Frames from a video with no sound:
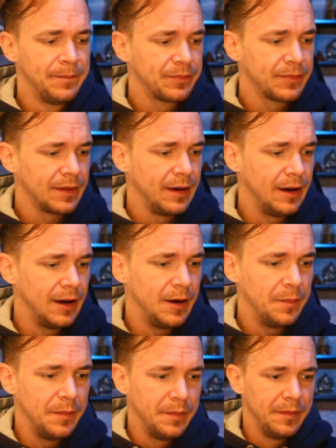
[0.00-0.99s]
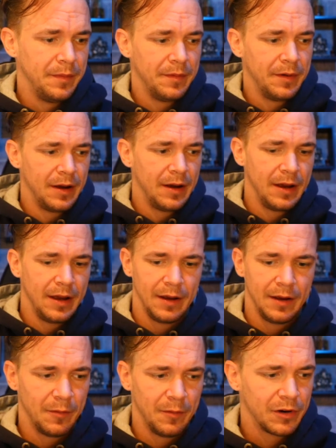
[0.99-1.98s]
And
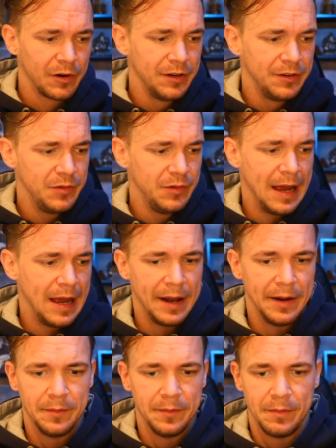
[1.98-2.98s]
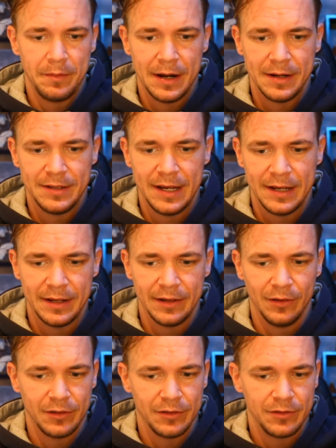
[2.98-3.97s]
we're going to do that by taking a
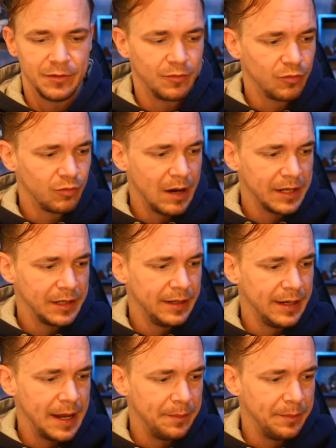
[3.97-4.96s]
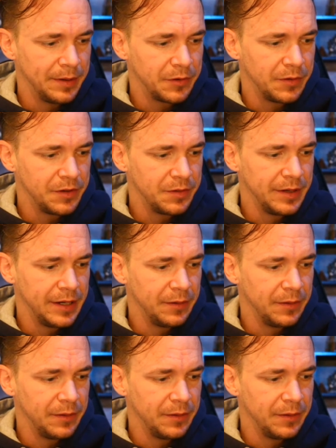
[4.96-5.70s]
look directly at Bitcoin to begin with.